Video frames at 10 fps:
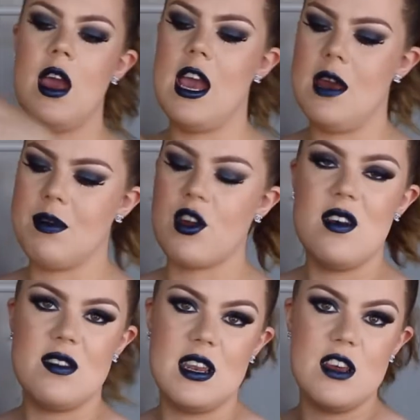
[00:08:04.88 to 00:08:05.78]
And
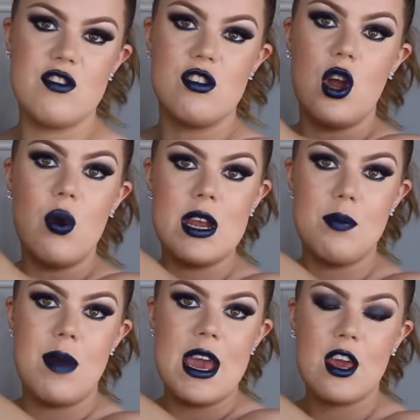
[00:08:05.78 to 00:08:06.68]
because it is low in the
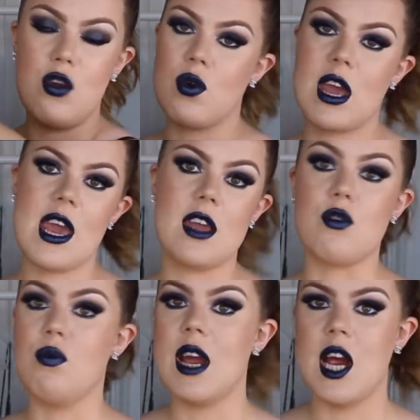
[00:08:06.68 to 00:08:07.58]
back, you can't
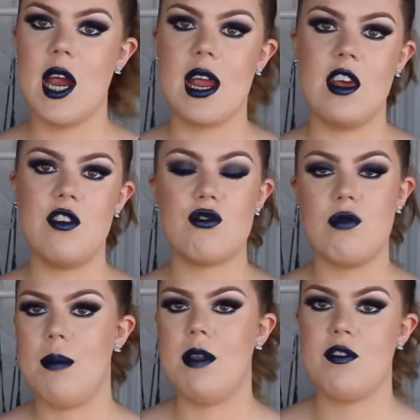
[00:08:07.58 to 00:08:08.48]
wear a
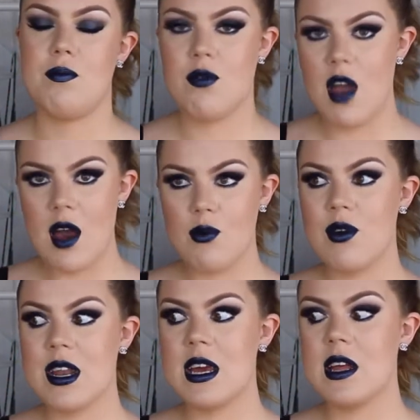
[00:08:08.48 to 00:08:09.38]
strapless bra
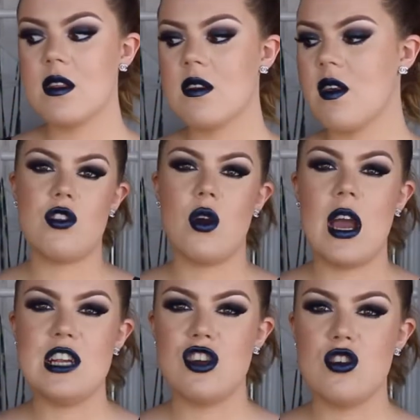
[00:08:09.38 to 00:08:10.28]
with it. So
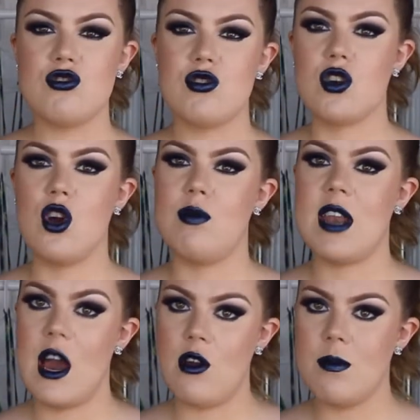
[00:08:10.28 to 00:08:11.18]
I chose to go
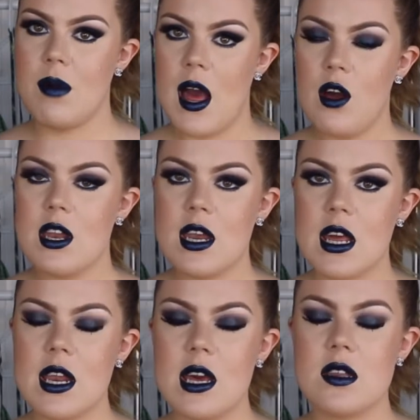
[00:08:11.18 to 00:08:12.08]
without a bra
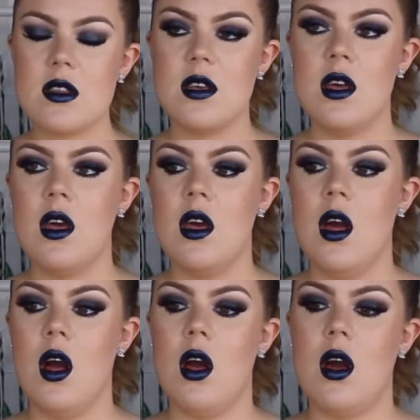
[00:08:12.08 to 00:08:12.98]
underneath it.
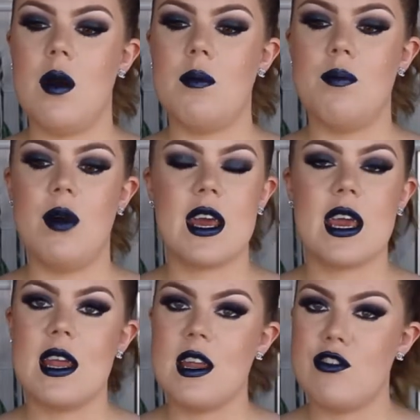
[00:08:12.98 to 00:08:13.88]
But
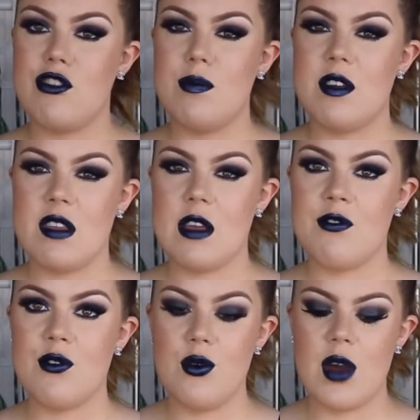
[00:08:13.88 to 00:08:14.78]
again, it's super
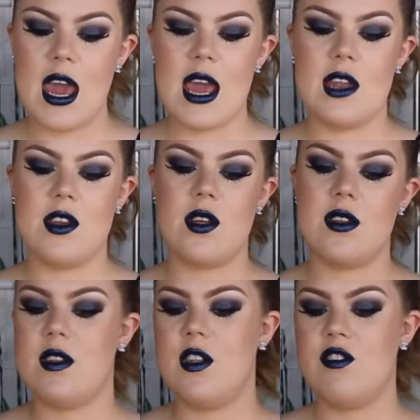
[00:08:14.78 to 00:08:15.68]
see-through, and
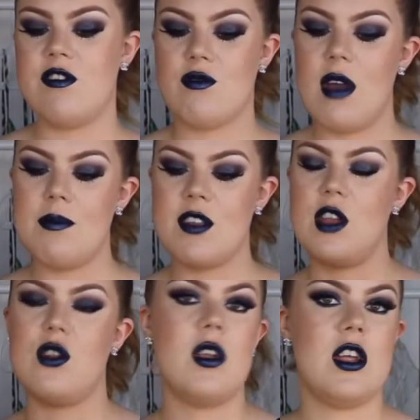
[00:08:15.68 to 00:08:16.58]
the straps
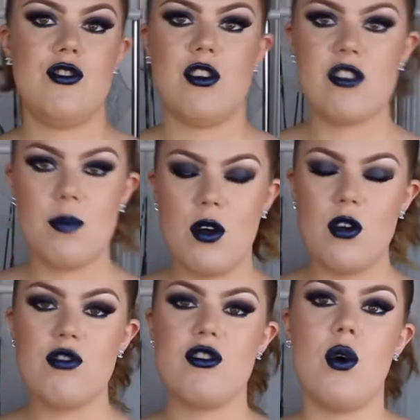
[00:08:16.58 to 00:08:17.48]
are
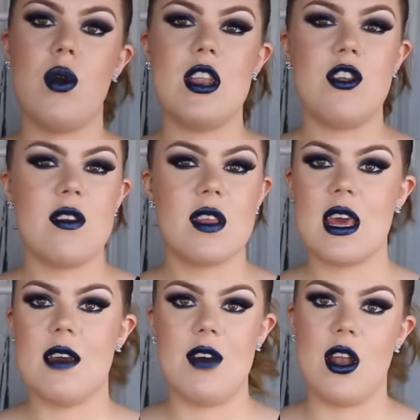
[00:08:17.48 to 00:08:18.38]
non-adjustable, so it doesn't
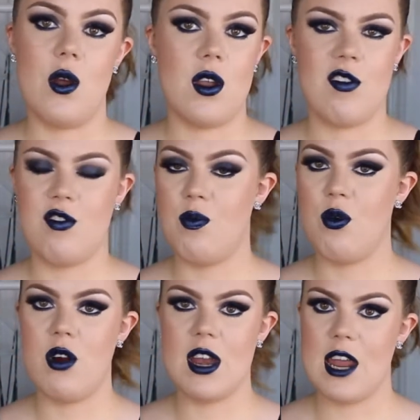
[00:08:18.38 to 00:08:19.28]
give a lot of
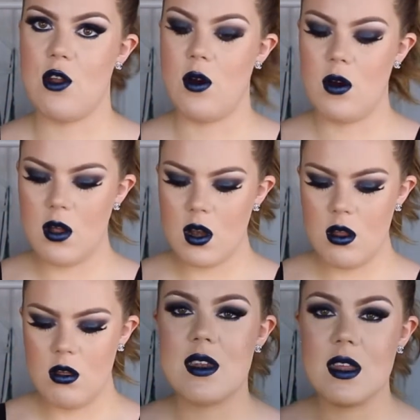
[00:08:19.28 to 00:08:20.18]
support at all.
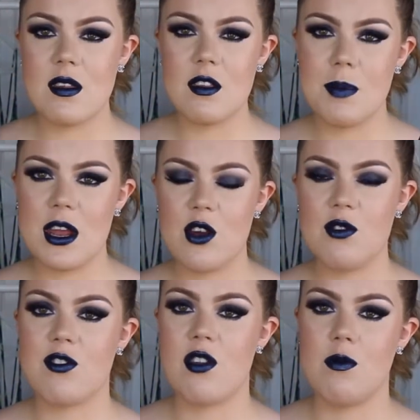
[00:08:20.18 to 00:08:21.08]
This is better
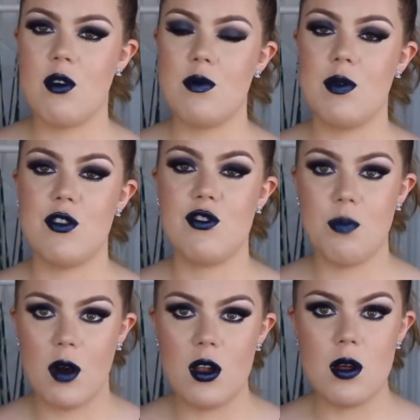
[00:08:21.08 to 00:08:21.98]
for someone with
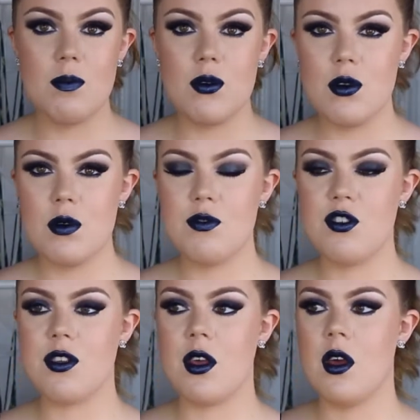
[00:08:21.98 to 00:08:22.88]
smaller
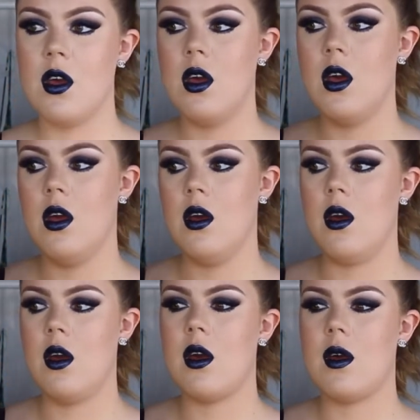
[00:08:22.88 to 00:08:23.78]
boobs,
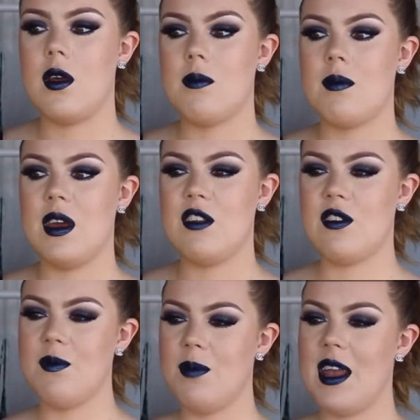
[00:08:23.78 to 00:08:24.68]
and
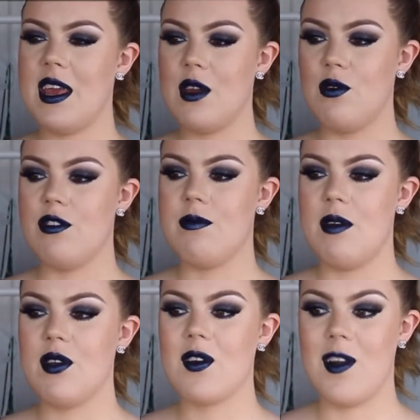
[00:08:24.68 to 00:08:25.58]
somebody who is
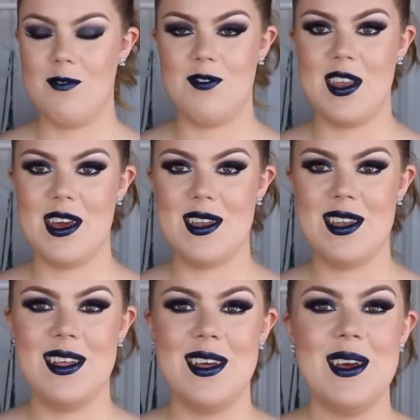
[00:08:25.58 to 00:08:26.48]
very
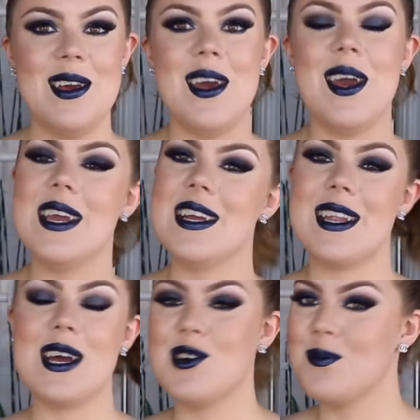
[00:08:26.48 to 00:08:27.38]
confident in
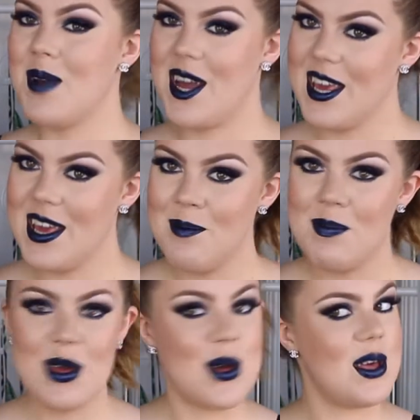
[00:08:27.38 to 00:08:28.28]
their own body,
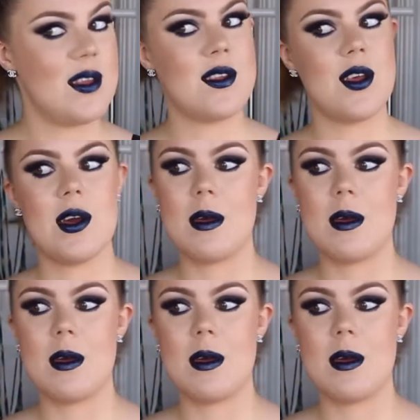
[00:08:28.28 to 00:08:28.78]
because